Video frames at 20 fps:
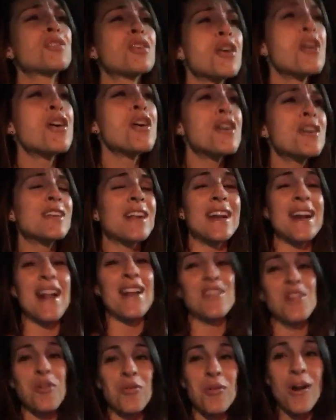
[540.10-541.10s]
good, and I
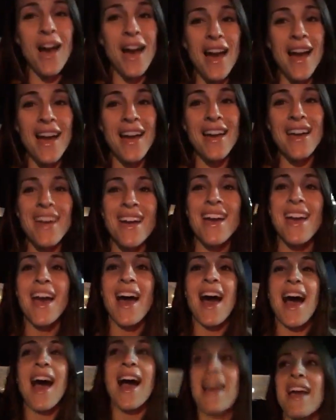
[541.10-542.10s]
know why.
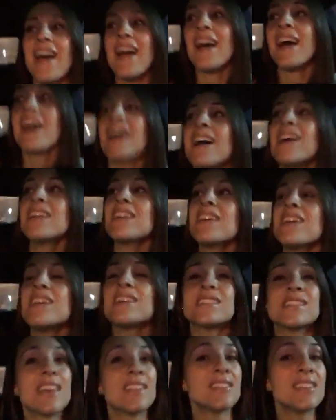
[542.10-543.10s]

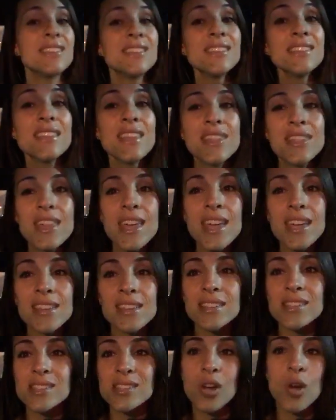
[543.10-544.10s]
And this is the thing
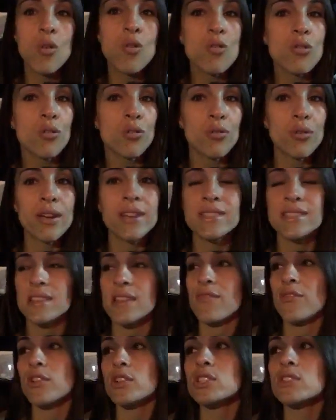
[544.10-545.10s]
that's so crazy.
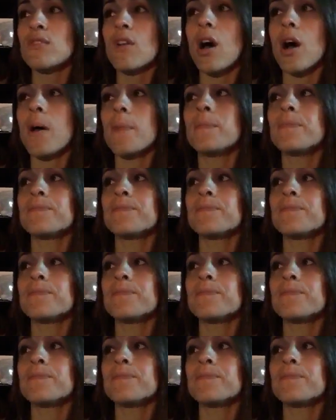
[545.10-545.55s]
First of all,